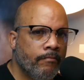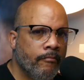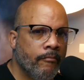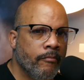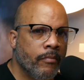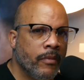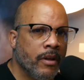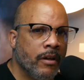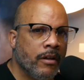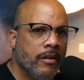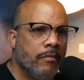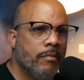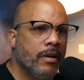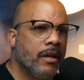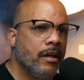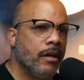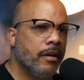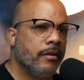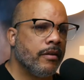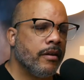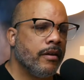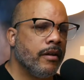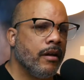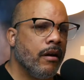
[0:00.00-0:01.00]
it's because
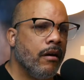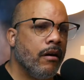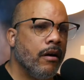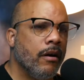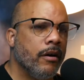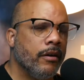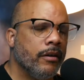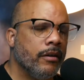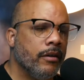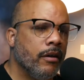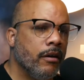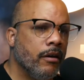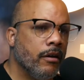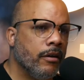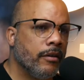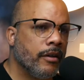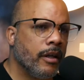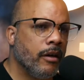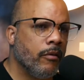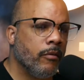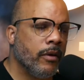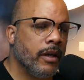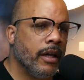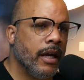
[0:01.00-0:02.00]
of the hardened heart
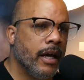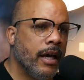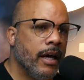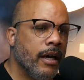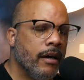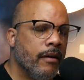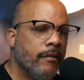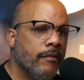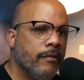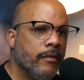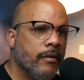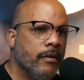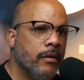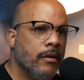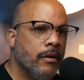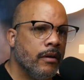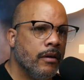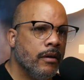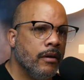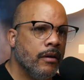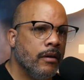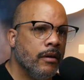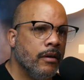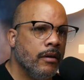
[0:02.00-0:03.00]
that we have.
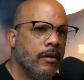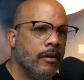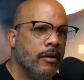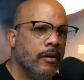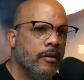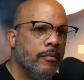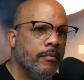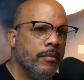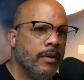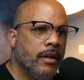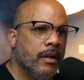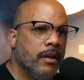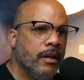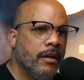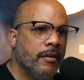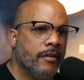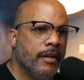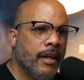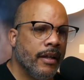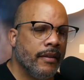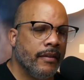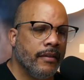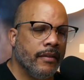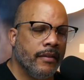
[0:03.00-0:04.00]
Because
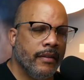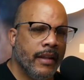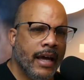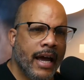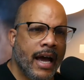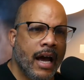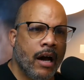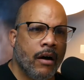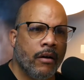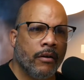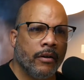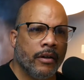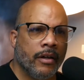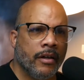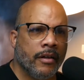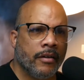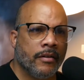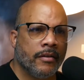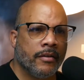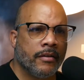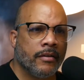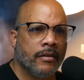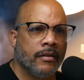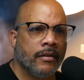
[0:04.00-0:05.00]
now
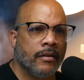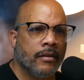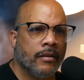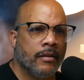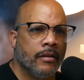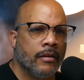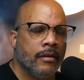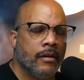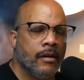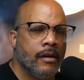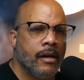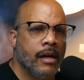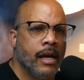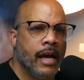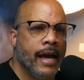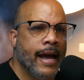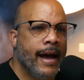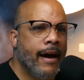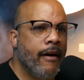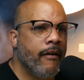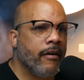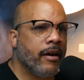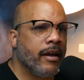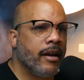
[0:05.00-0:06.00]
it's,
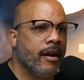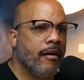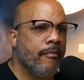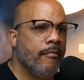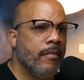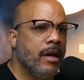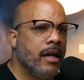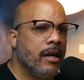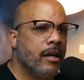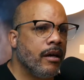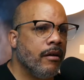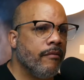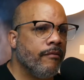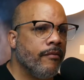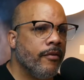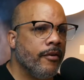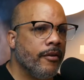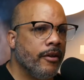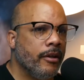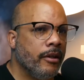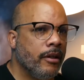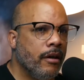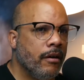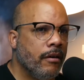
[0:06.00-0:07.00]
how can I make up for the
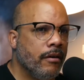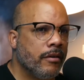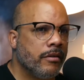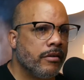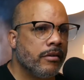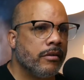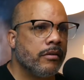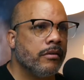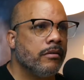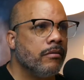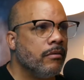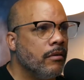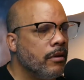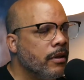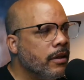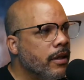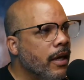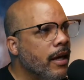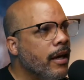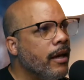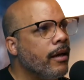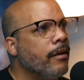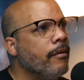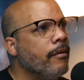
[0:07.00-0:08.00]
loss? Yeah.